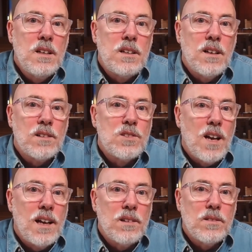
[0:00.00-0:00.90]
a young
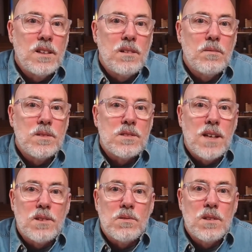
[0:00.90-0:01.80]
child, he was
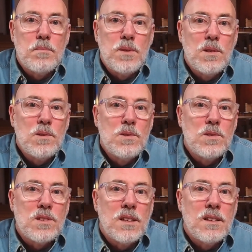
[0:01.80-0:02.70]
sexually
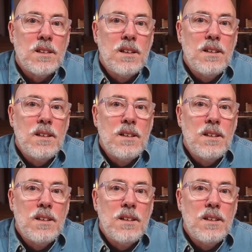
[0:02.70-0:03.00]
abused and